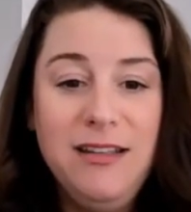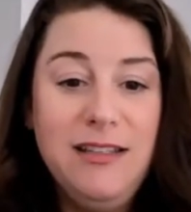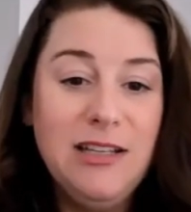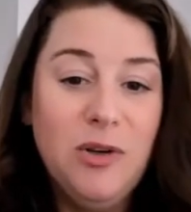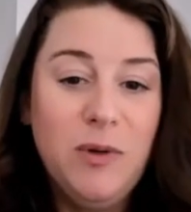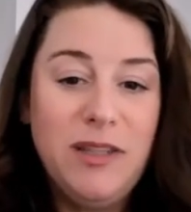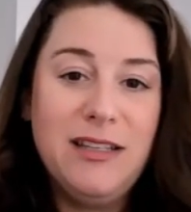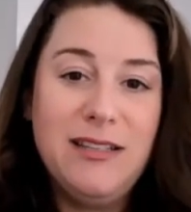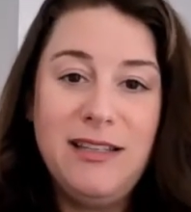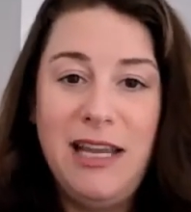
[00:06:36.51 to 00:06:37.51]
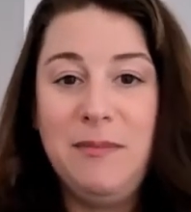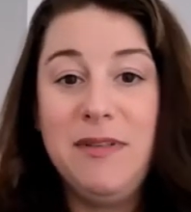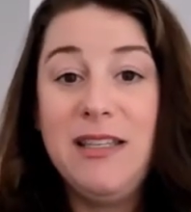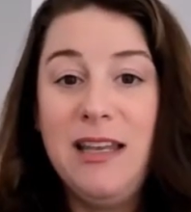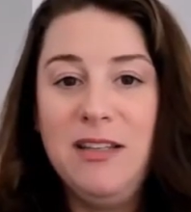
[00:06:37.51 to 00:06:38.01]
deal with this same
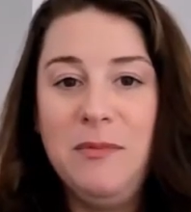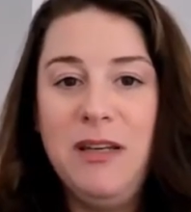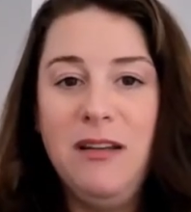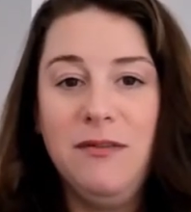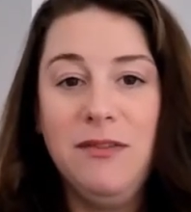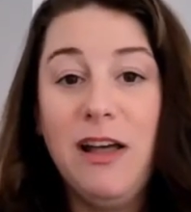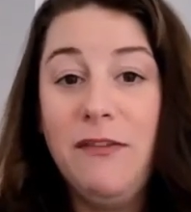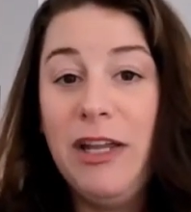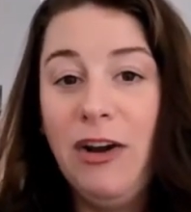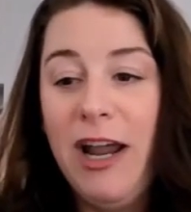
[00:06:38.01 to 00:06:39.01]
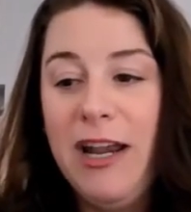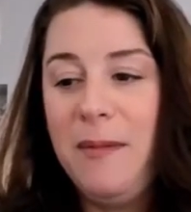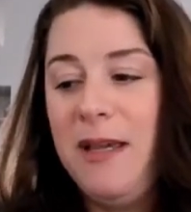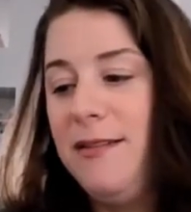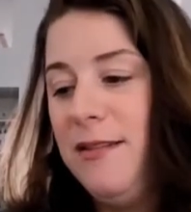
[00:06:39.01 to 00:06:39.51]
sentiment of loving your
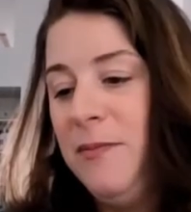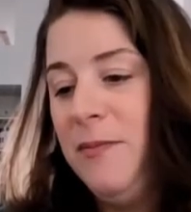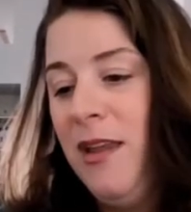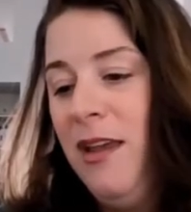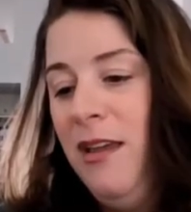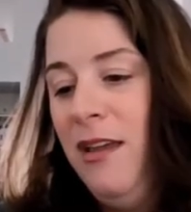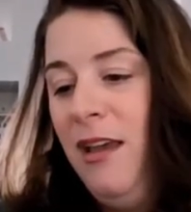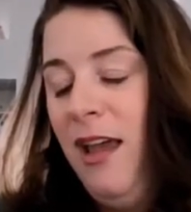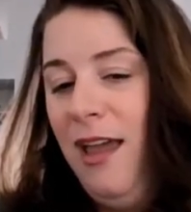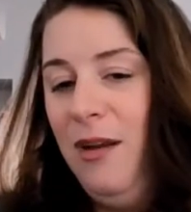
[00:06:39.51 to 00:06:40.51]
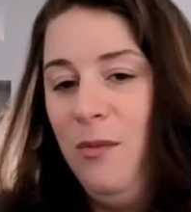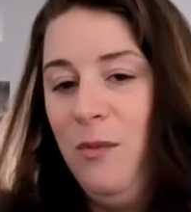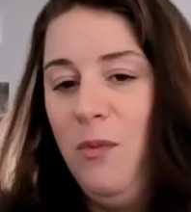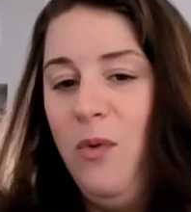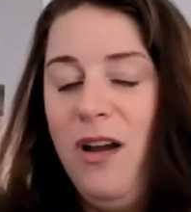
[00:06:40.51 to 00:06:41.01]
enemies. And
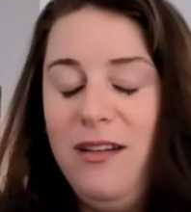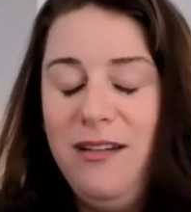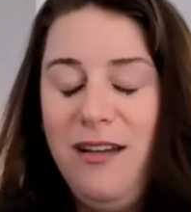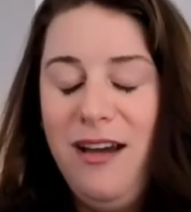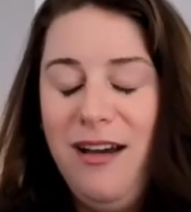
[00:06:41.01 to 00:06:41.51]
one